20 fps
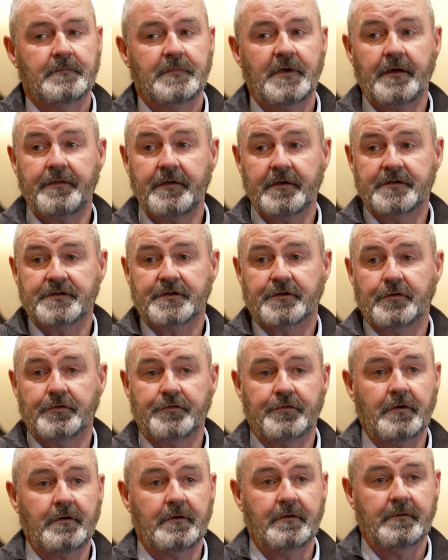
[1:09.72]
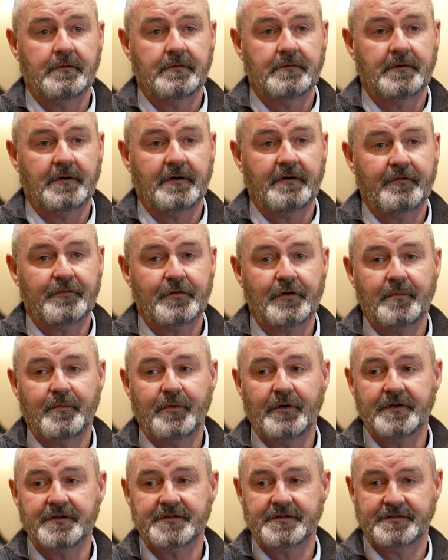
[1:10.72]
Yeah, I think it's a good draw. I've got to
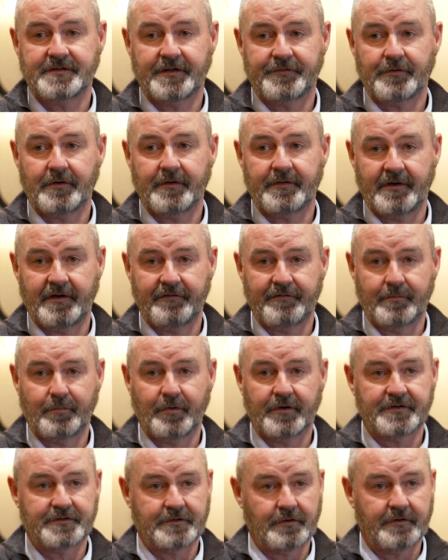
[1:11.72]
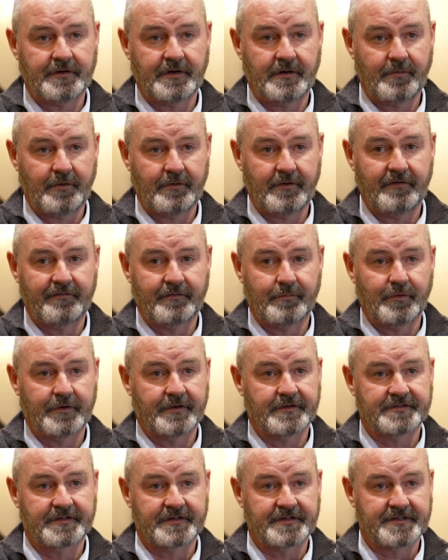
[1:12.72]
be honest, it's a draw that everybody's talking about,
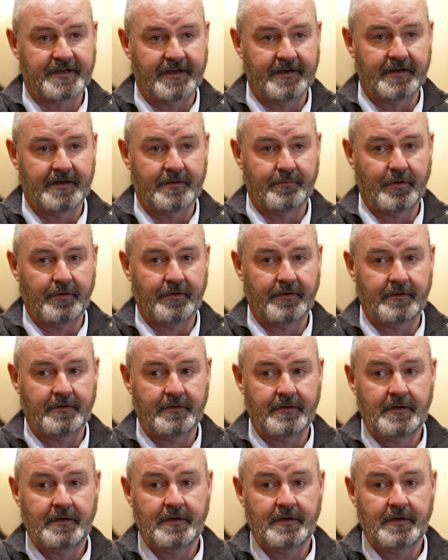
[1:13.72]
everybody's excited about it.